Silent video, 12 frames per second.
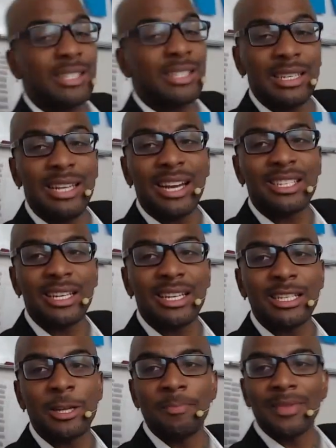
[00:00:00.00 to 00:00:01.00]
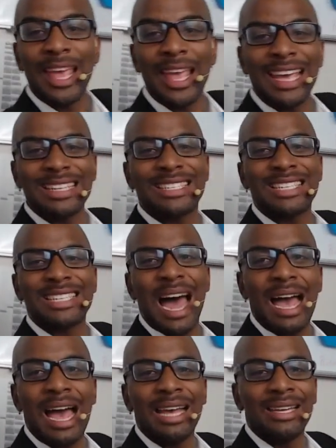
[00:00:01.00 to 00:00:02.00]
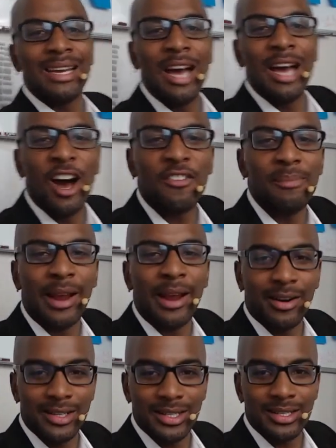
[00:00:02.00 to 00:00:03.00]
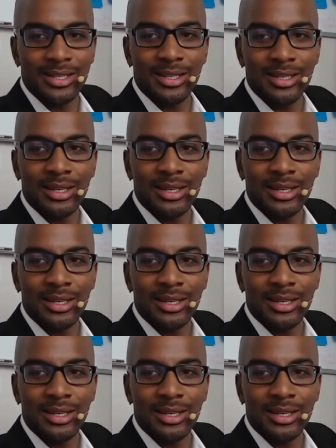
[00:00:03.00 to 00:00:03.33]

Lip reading: addictions inside of marriages.